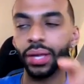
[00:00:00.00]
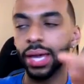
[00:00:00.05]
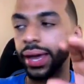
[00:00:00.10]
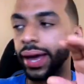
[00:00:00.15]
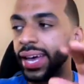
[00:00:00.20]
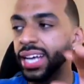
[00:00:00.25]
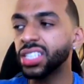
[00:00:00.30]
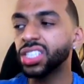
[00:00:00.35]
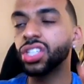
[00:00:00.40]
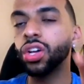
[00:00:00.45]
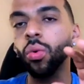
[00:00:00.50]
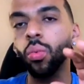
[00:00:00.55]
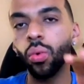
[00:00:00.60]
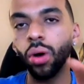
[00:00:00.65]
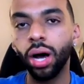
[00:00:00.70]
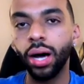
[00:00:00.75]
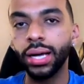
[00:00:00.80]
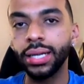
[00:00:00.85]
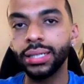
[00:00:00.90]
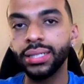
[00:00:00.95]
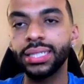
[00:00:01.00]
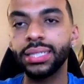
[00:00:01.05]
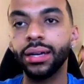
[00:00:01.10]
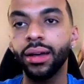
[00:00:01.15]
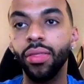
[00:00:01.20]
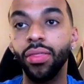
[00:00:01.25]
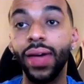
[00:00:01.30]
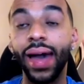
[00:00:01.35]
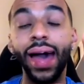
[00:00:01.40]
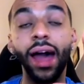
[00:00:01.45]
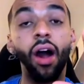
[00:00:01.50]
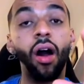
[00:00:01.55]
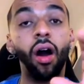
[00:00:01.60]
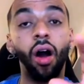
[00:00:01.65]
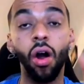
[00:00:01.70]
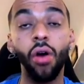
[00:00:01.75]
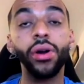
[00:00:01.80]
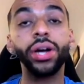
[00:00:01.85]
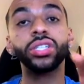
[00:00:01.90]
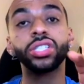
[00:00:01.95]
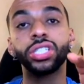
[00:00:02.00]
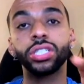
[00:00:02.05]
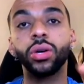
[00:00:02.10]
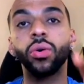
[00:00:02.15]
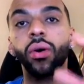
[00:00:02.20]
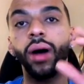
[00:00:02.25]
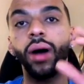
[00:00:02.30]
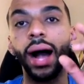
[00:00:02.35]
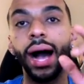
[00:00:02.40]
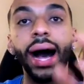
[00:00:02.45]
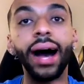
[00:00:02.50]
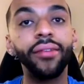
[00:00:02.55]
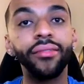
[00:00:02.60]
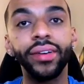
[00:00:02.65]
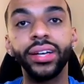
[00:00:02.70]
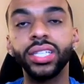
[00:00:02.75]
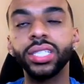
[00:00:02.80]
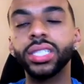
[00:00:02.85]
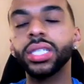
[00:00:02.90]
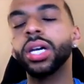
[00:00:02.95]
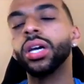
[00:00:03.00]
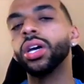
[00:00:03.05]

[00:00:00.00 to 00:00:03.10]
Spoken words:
is the ones that aren't so obvious.